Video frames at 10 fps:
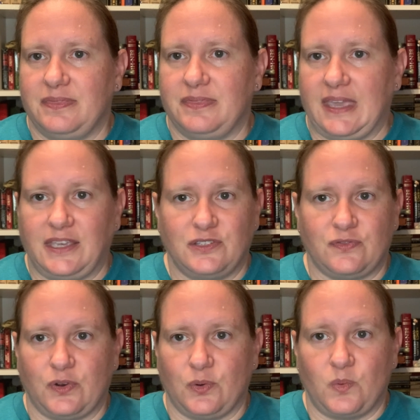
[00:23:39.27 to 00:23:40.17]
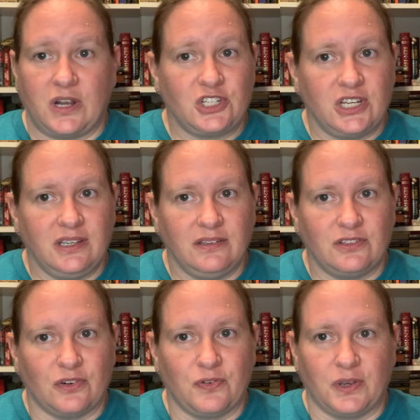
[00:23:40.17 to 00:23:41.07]
Thanks for watching.
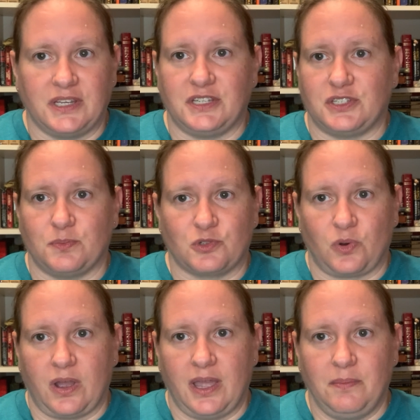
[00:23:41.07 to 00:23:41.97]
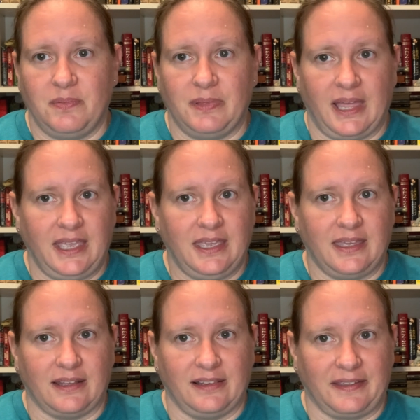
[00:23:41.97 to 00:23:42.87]
Don't forget to subscribe, like,
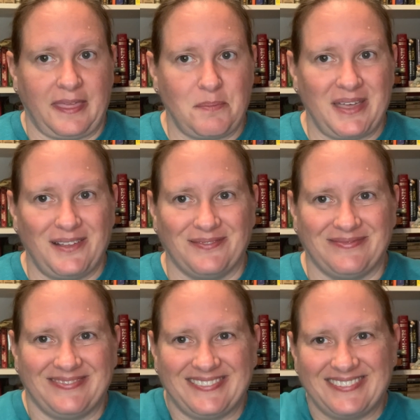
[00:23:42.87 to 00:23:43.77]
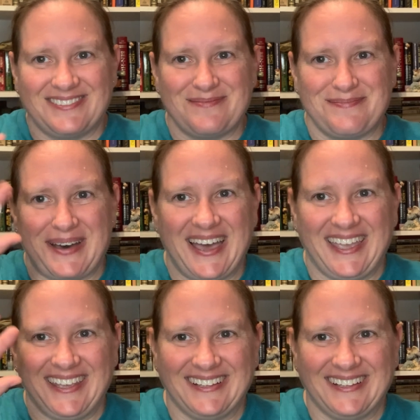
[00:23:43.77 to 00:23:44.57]
and click that bell. Bye.